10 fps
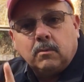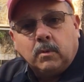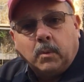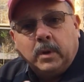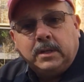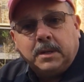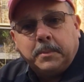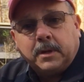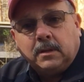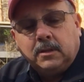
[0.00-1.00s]
What we
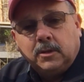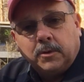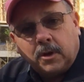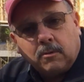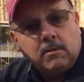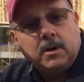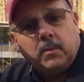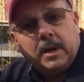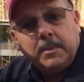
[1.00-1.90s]
typically do with our Runaway,